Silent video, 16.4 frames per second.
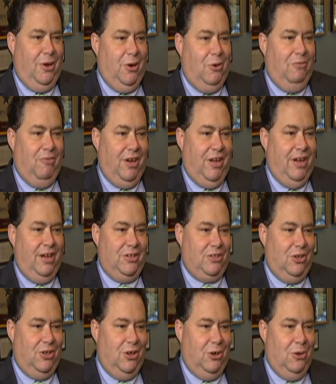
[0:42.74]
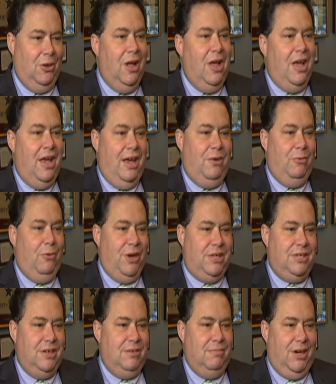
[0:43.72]
whole financial hole, and
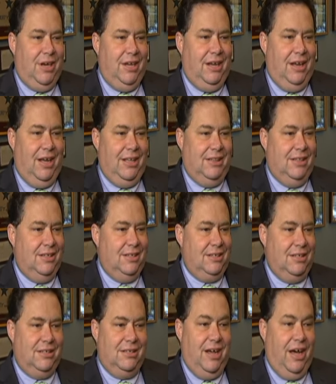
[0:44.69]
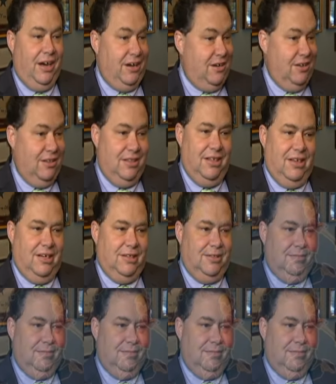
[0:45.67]
wasting money like this is not a good thing.